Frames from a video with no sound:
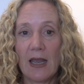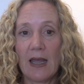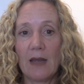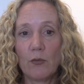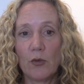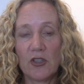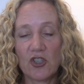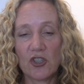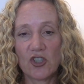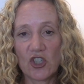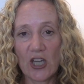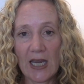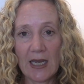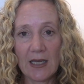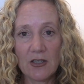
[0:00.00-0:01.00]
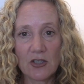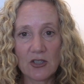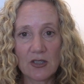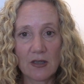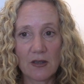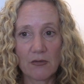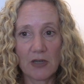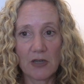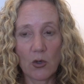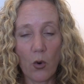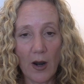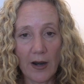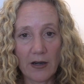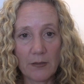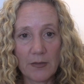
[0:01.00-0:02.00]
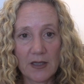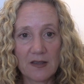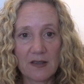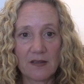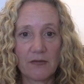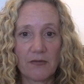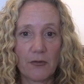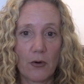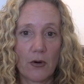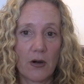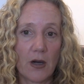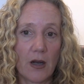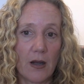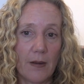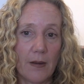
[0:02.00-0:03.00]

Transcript: and which changed the requirements for